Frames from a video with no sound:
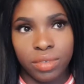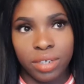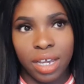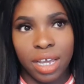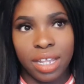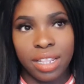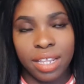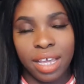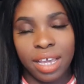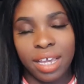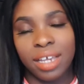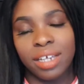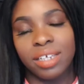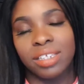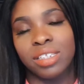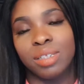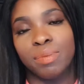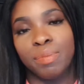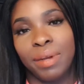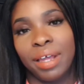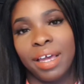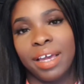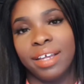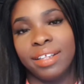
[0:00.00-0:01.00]
And they
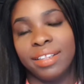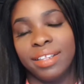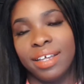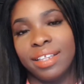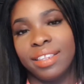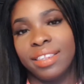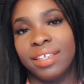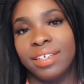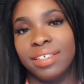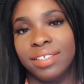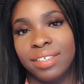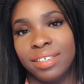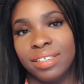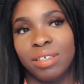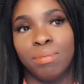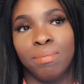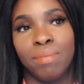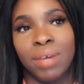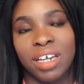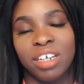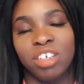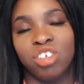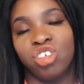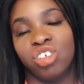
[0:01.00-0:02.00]
explain that this is a
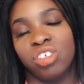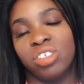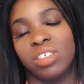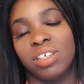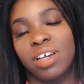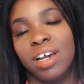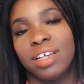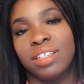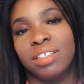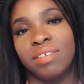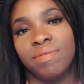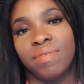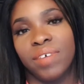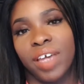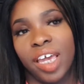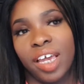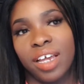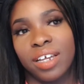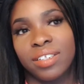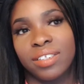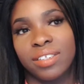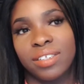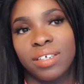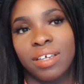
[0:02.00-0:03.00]
major side
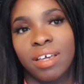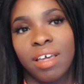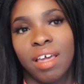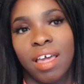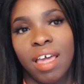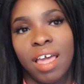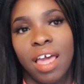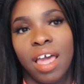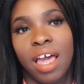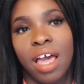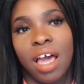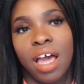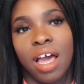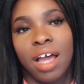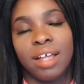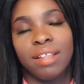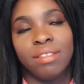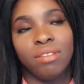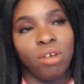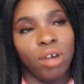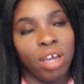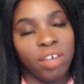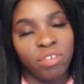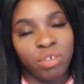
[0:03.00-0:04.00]
effect.
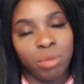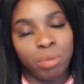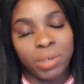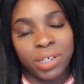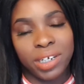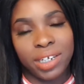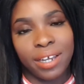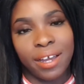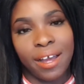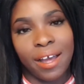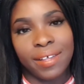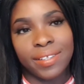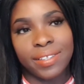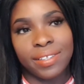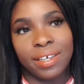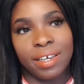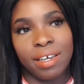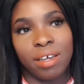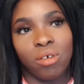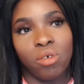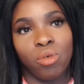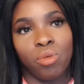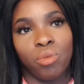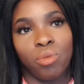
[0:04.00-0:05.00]
Not everybody has
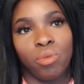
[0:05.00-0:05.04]
it,